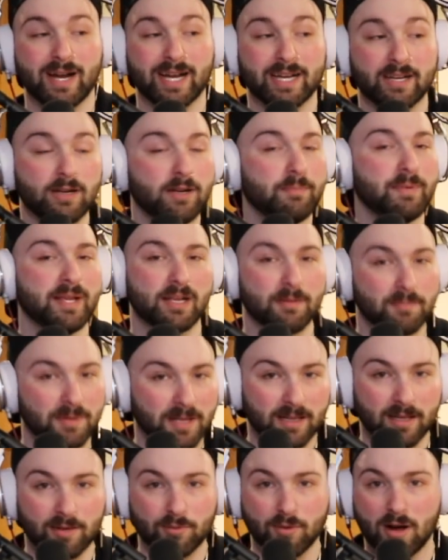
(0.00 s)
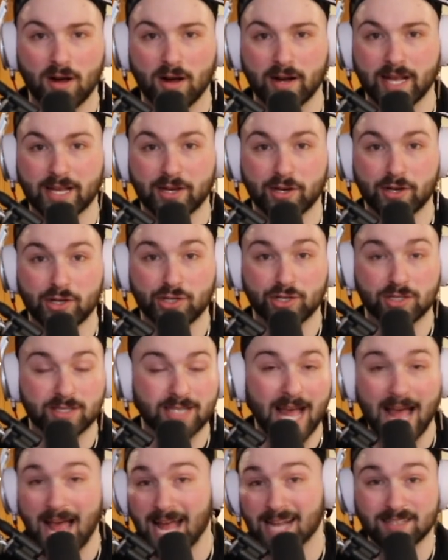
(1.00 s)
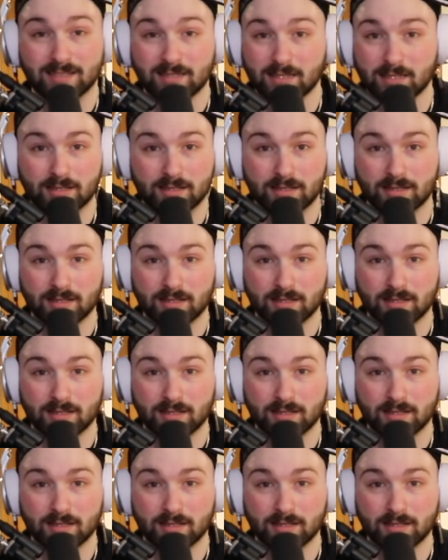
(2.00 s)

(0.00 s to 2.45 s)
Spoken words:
I could be completely wrong. It could just end,